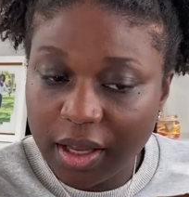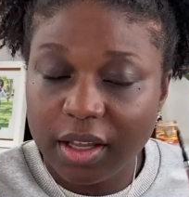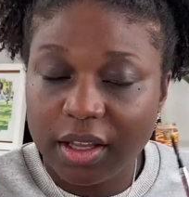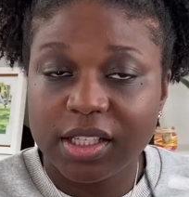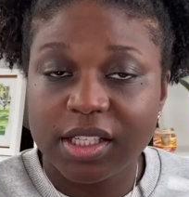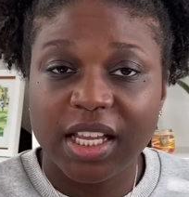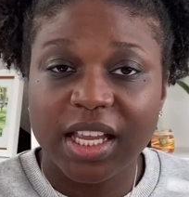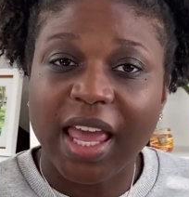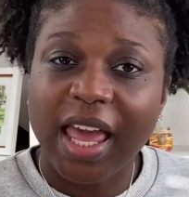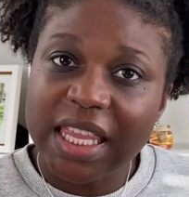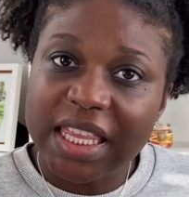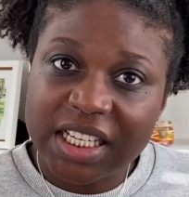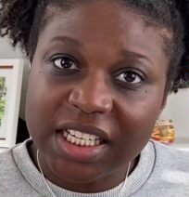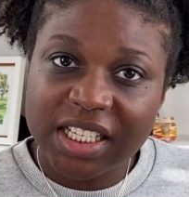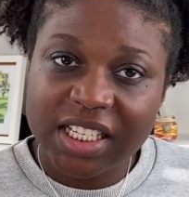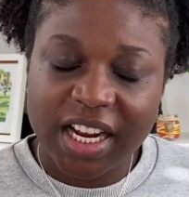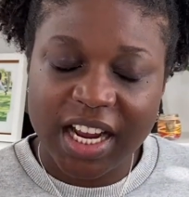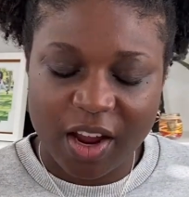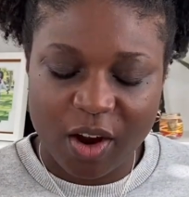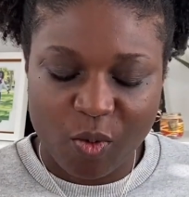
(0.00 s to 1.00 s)
together
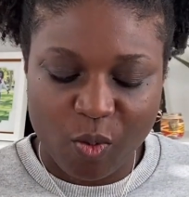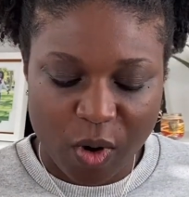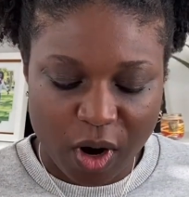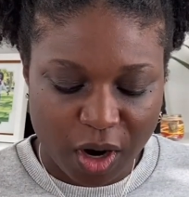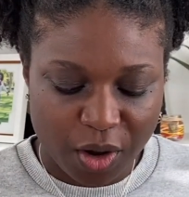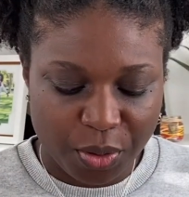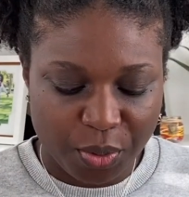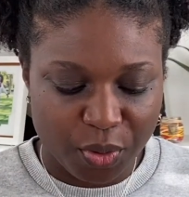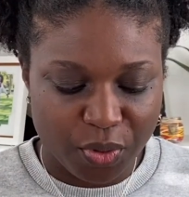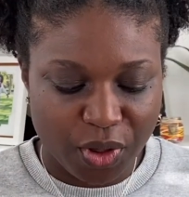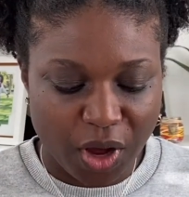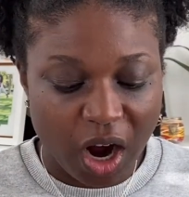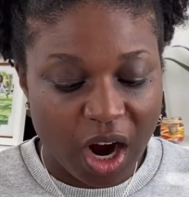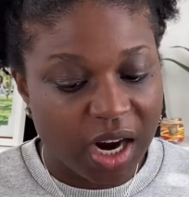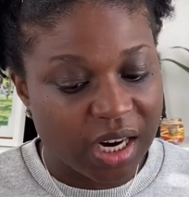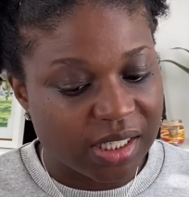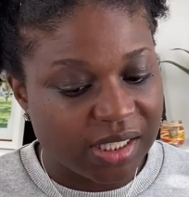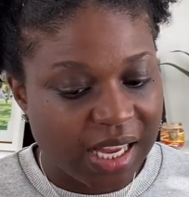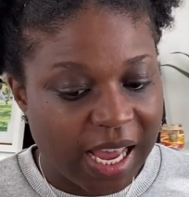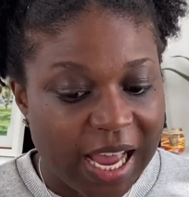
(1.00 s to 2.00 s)
and work through the
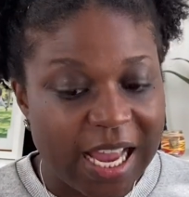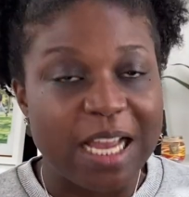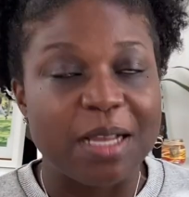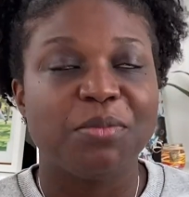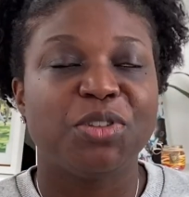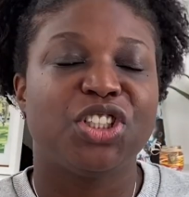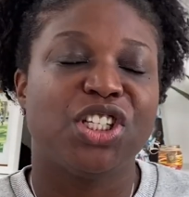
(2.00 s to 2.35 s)
hard times,